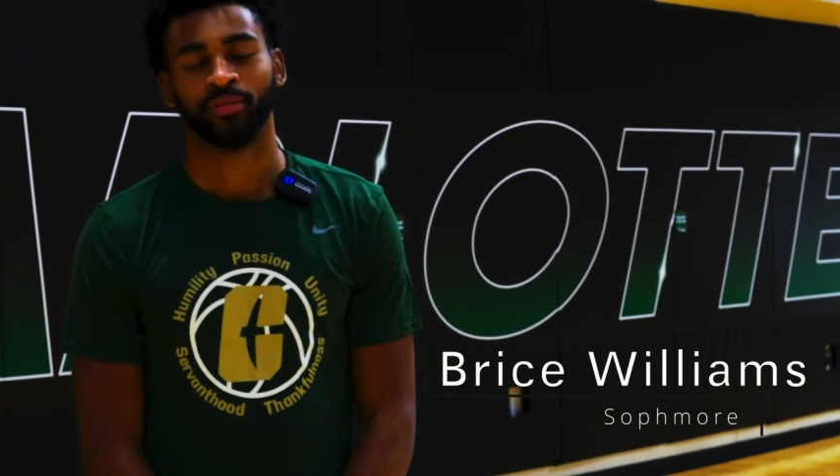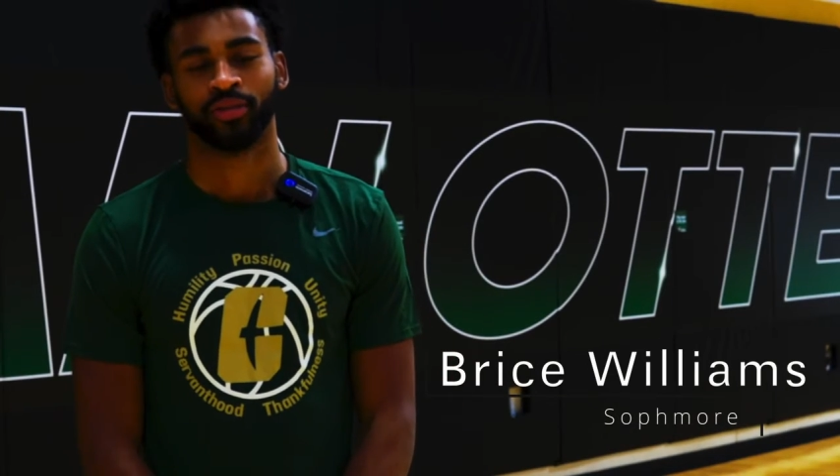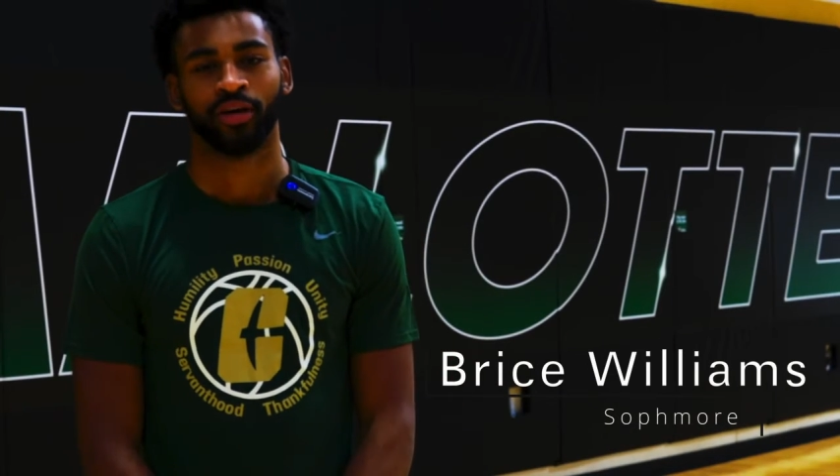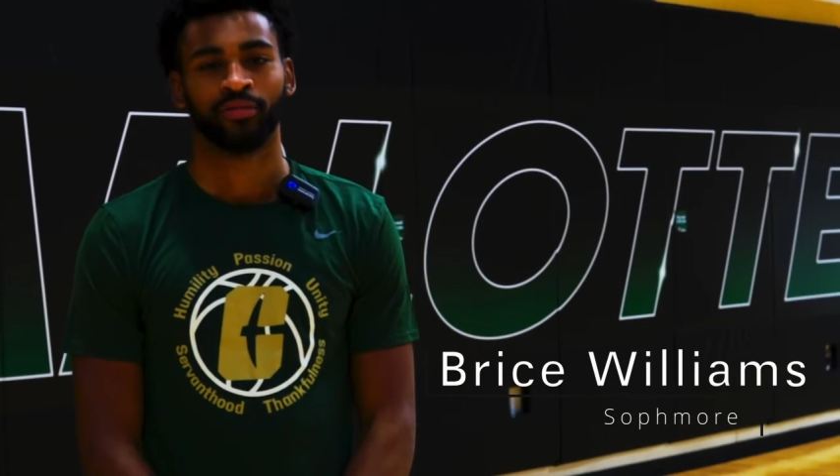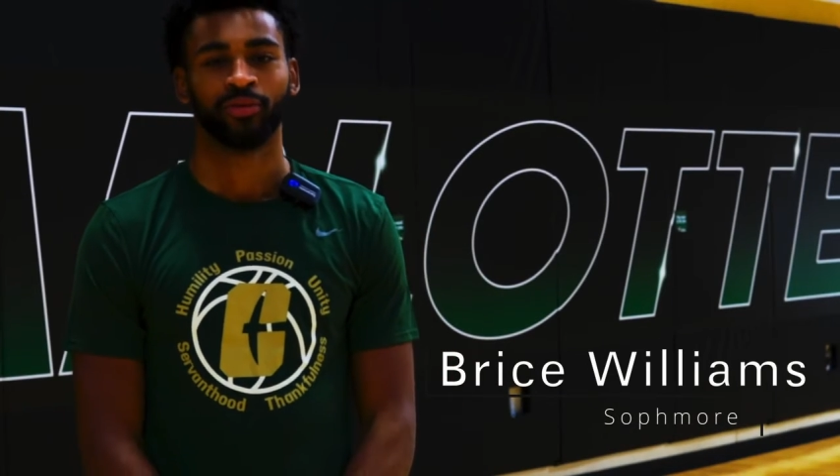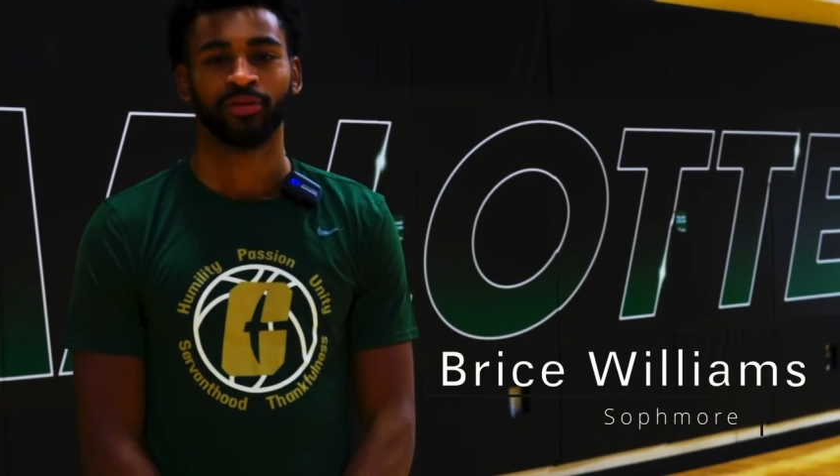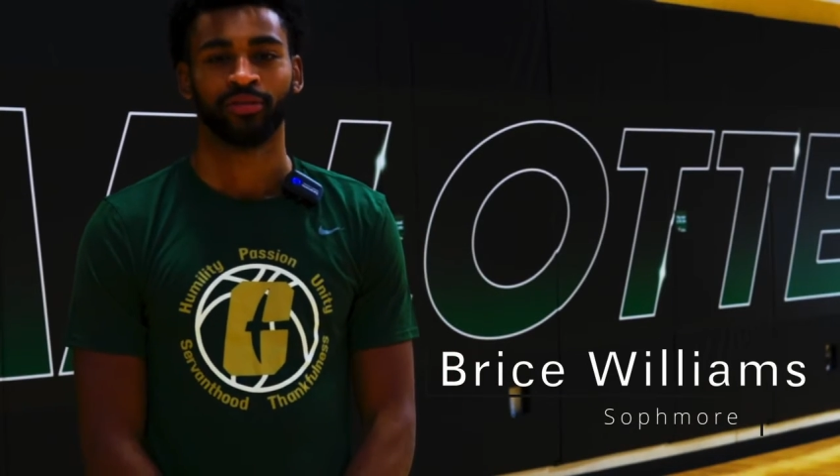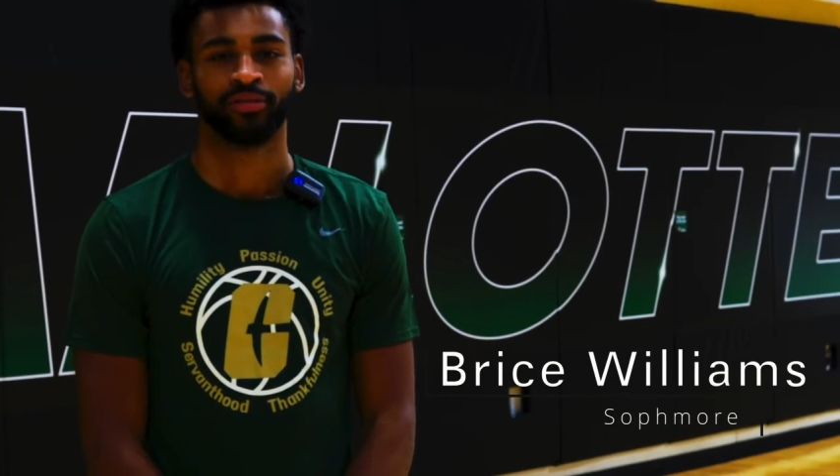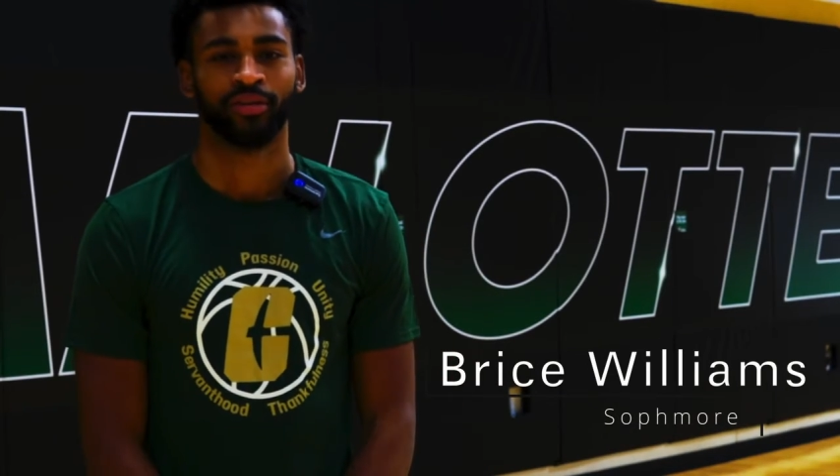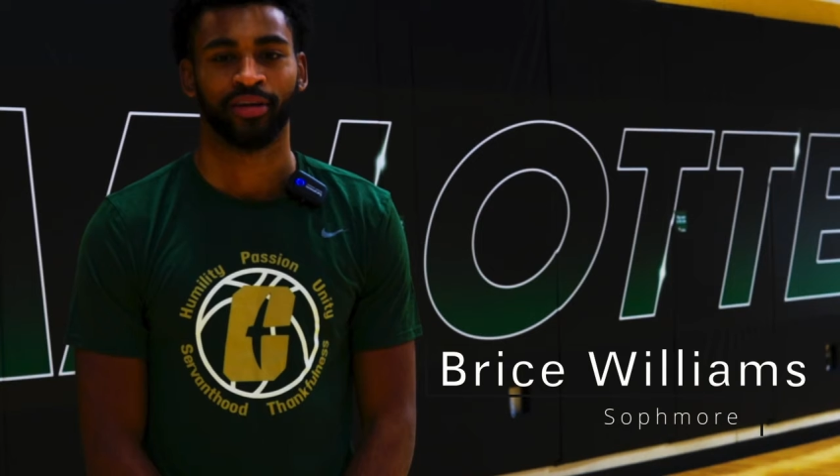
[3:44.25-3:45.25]
I'm a
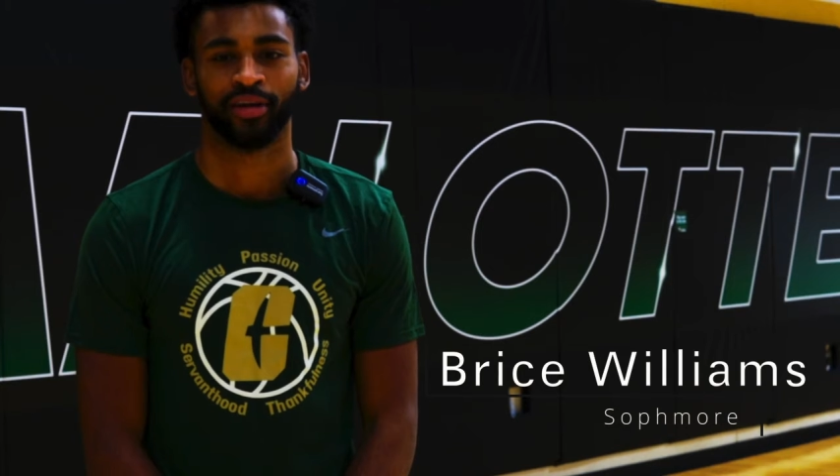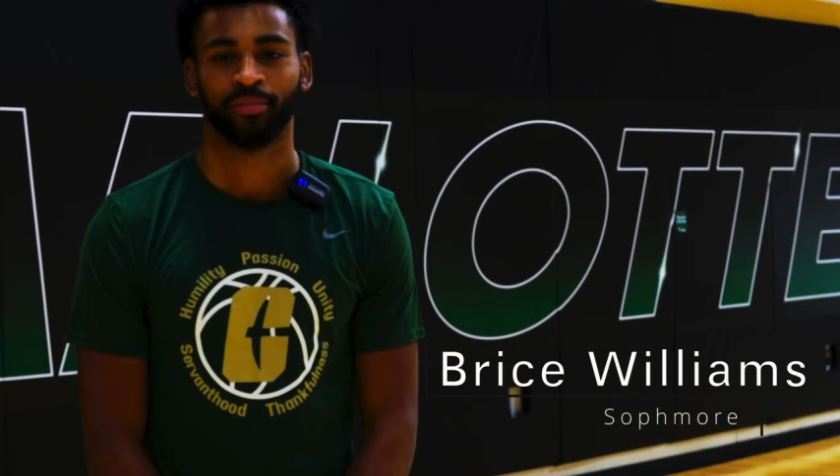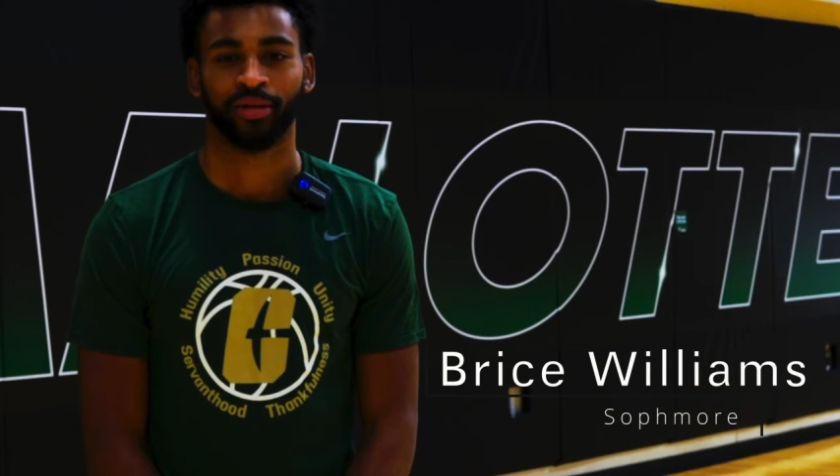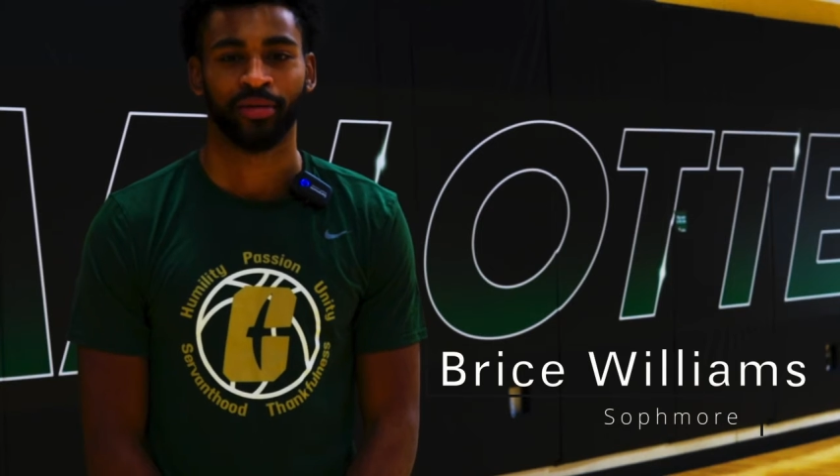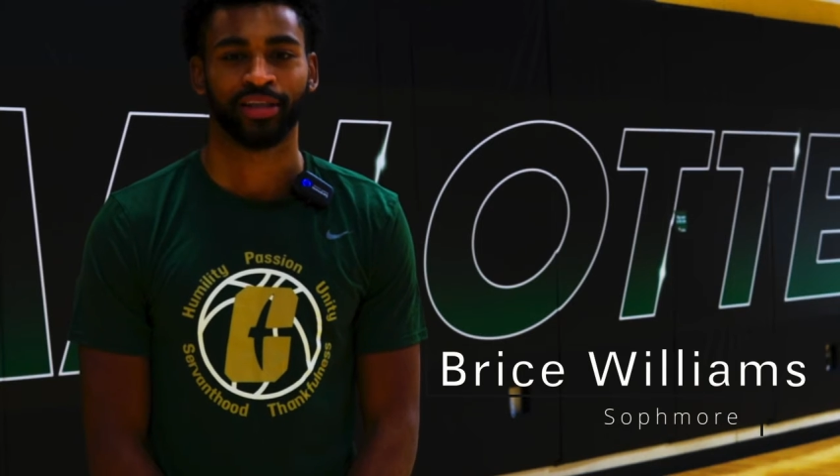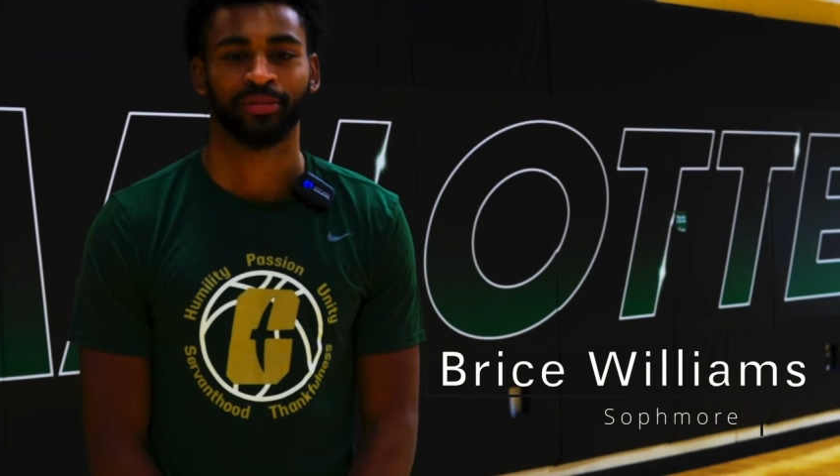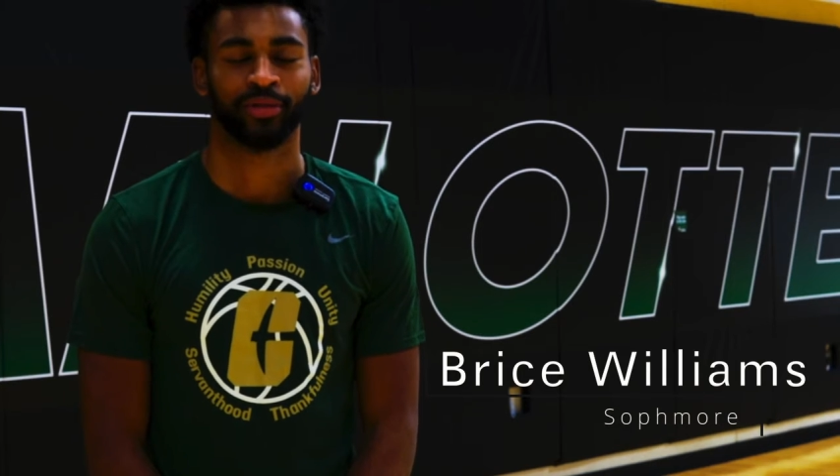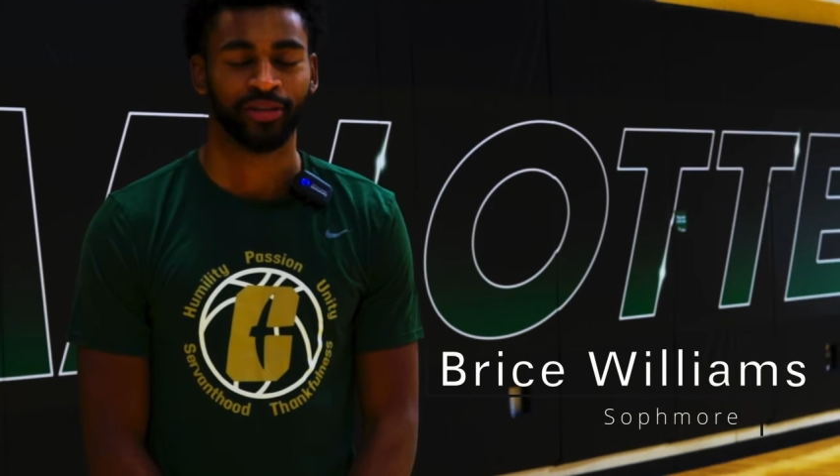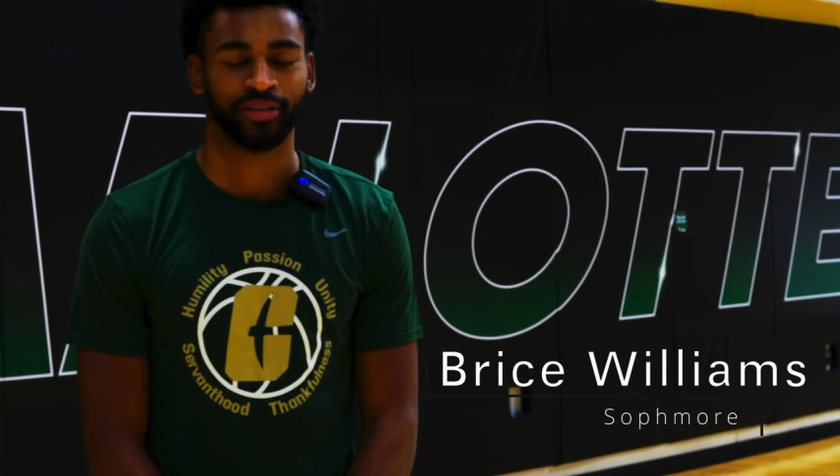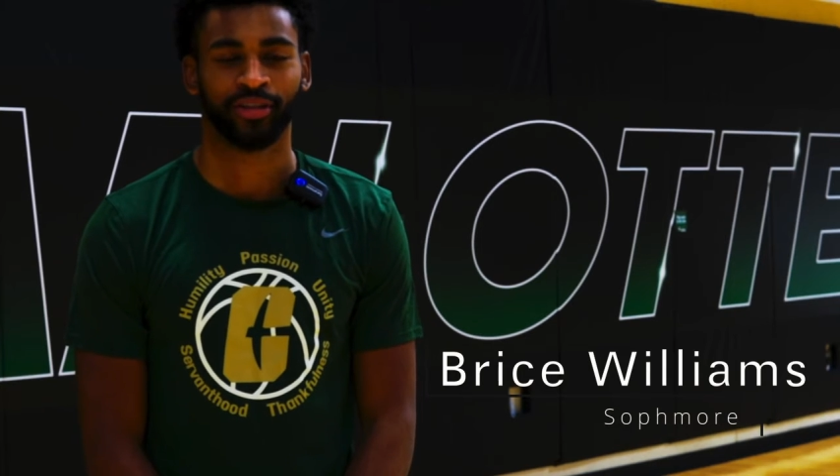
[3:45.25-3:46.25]
sophomore, and I play
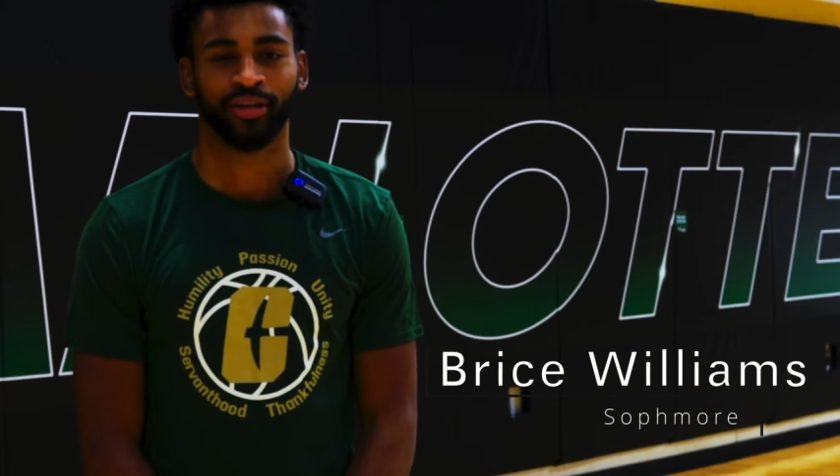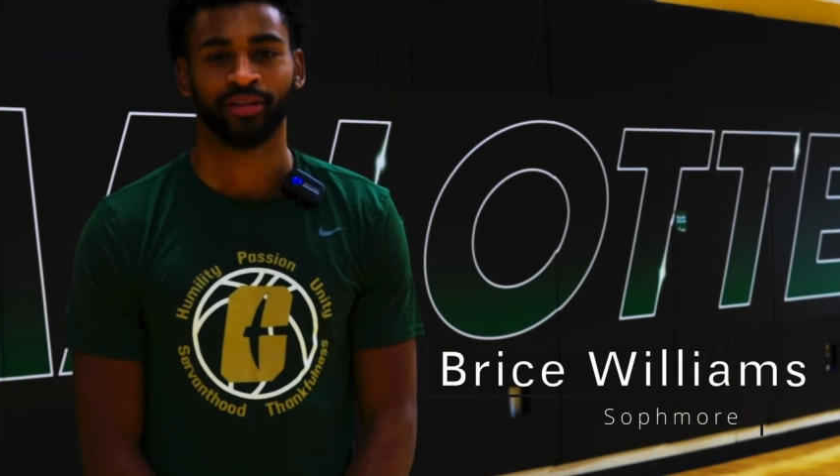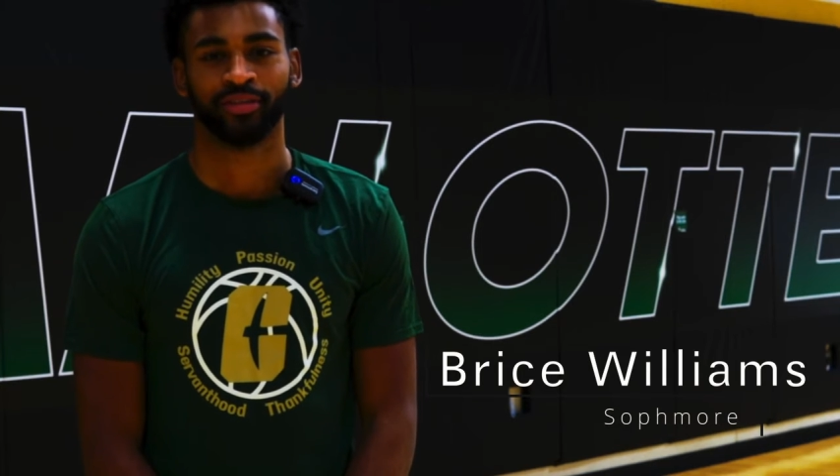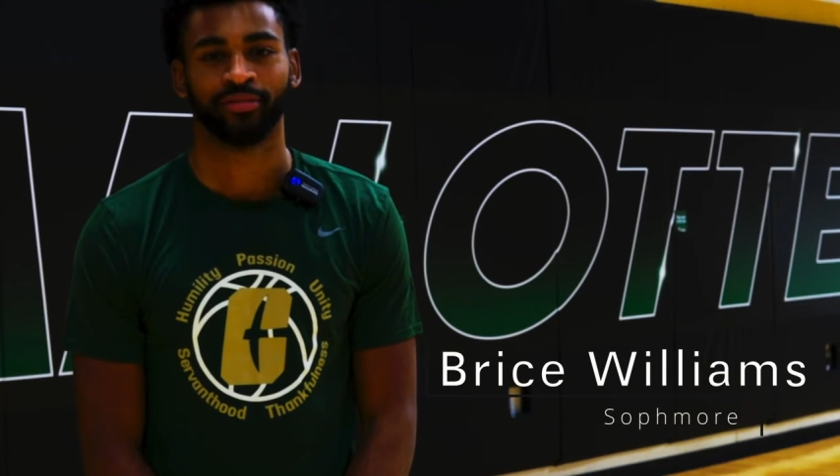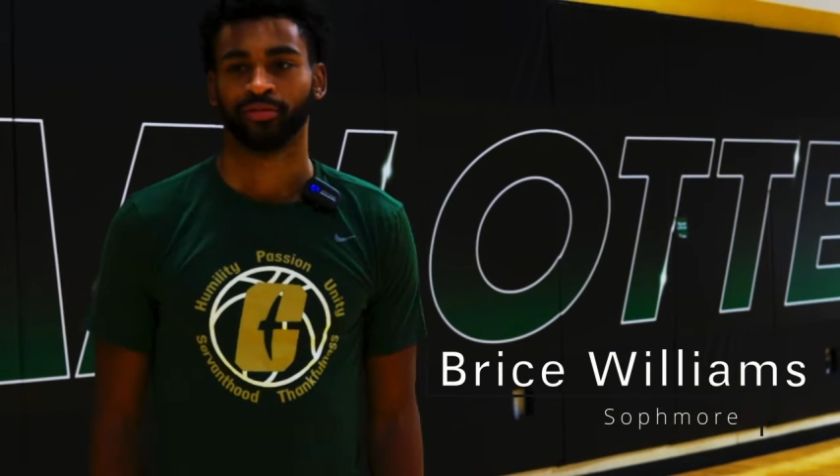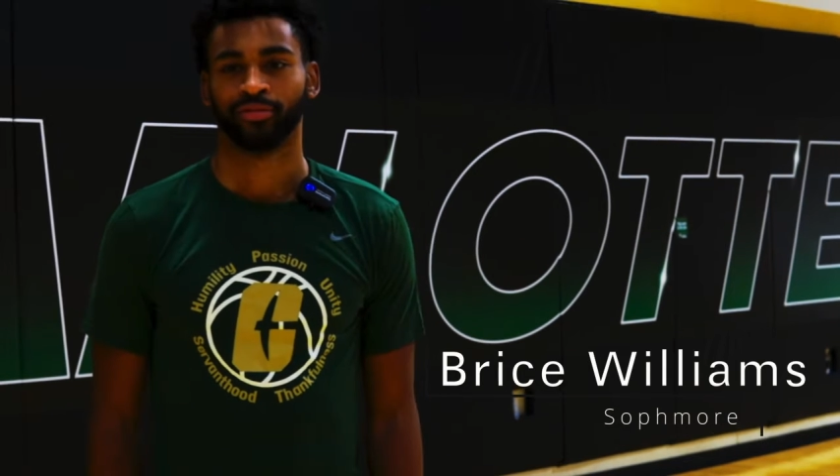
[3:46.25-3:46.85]
basketball here at Charlotte.